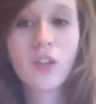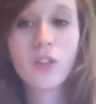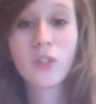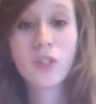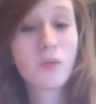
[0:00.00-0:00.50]

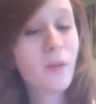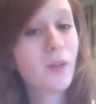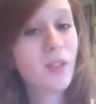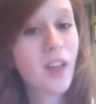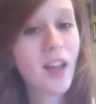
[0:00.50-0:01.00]
So just
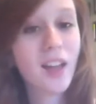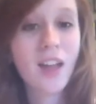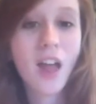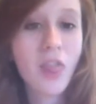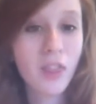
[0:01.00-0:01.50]
remember
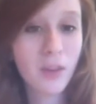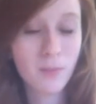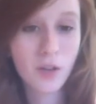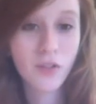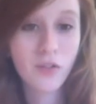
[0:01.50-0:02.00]
that the
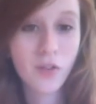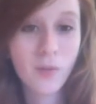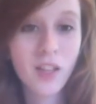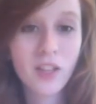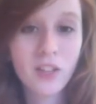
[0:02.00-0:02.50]
empirical
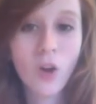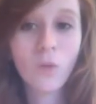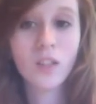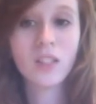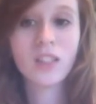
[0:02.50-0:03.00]
formula is
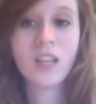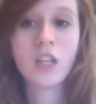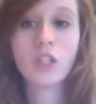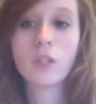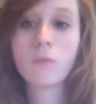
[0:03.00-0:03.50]
always
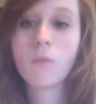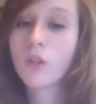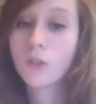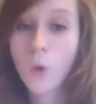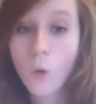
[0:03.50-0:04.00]
the
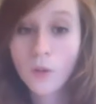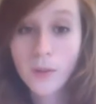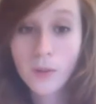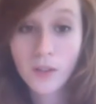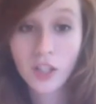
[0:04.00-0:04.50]
smallest whole
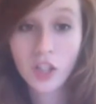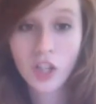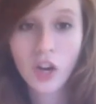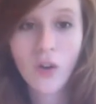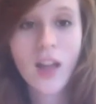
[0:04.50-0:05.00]
number
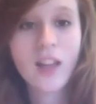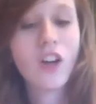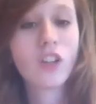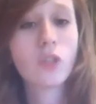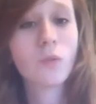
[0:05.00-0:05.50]
ratio and
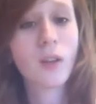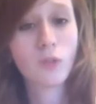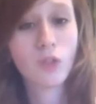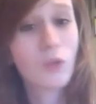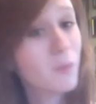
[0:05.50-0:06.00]
not to
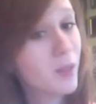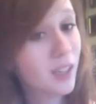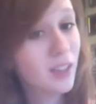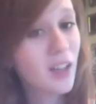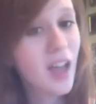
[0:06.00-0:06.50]
round too
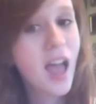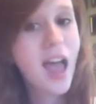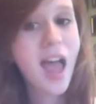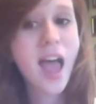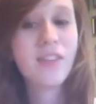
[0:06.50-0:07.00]
big,
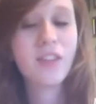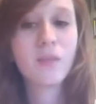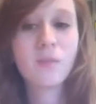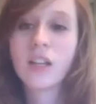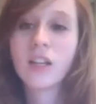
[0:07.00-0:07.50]
and that the
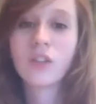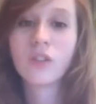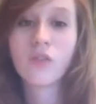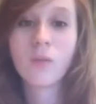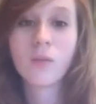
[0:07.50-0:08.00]
molecular
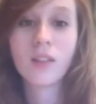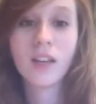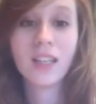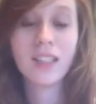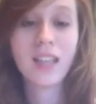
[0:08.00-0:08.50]
formula
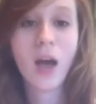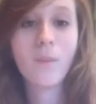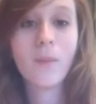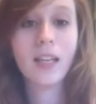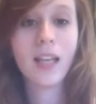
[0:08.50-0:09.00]
is how
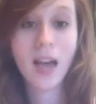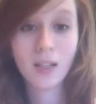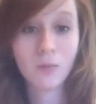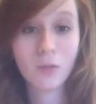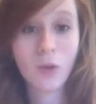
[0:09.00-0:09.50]
many
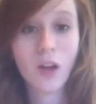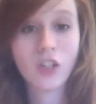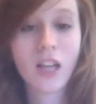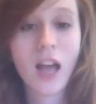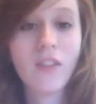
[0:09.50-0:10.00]
atoms you
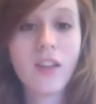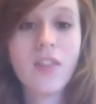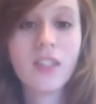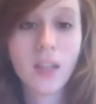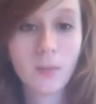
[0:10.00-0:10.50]
actually have in
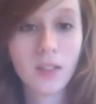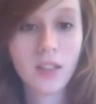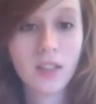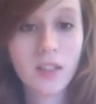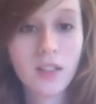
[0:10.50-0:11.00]
the
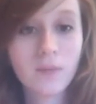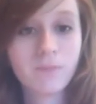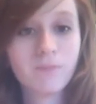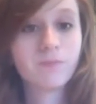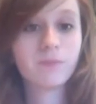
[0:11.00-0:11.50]
substance.
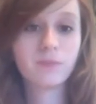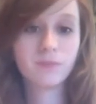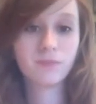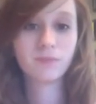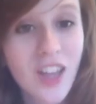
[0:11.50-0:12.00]

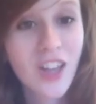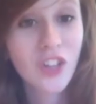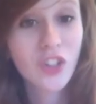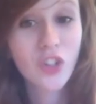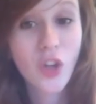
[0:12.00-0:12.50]

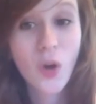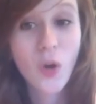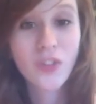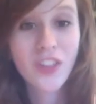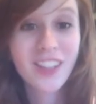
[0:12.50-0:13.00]

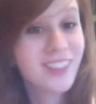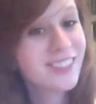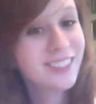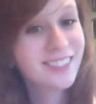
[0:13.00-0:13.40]
So thank you.